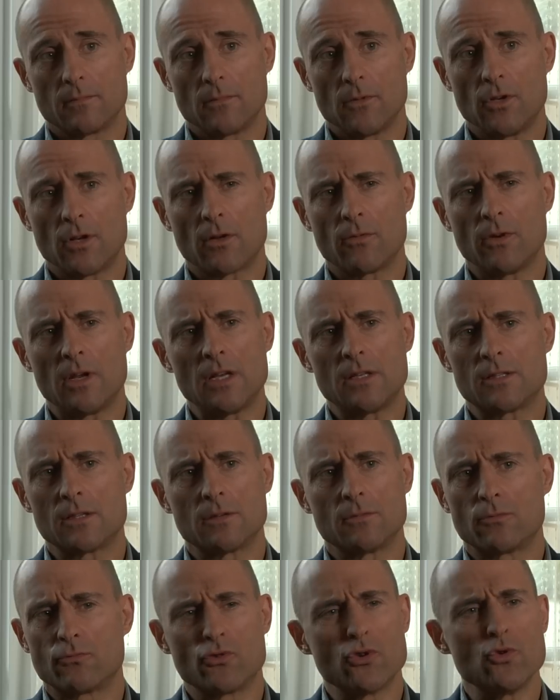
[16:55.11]
You so don't you need
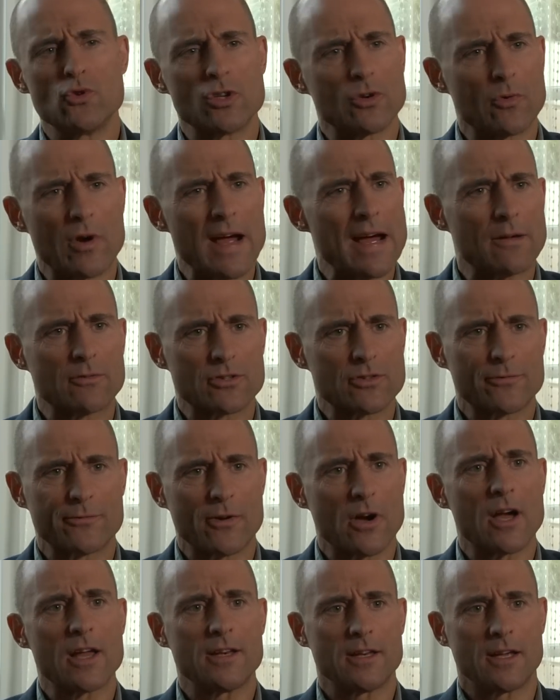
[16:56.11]
to root around to
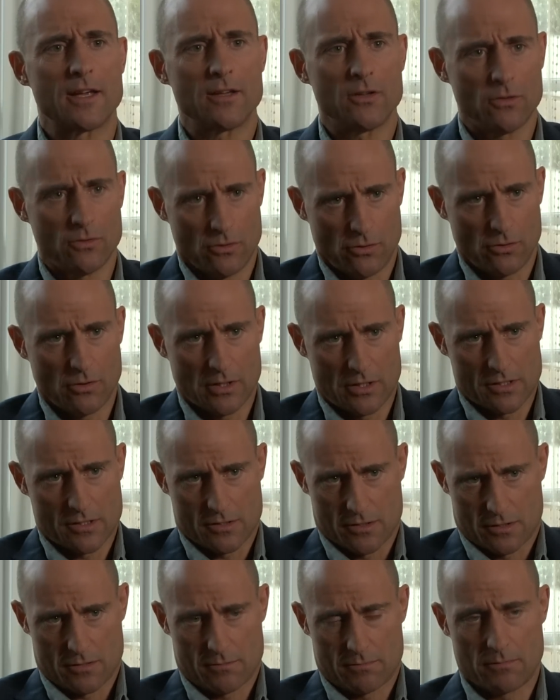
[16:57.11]
find it. You, you, it's
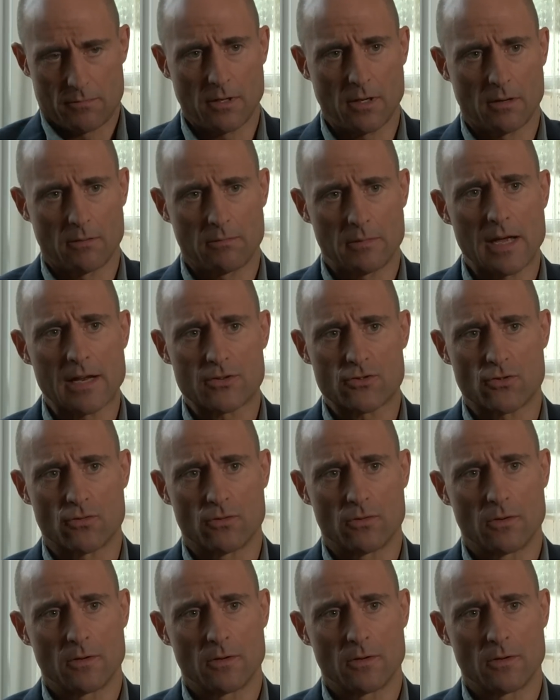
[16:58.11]
just you know natural.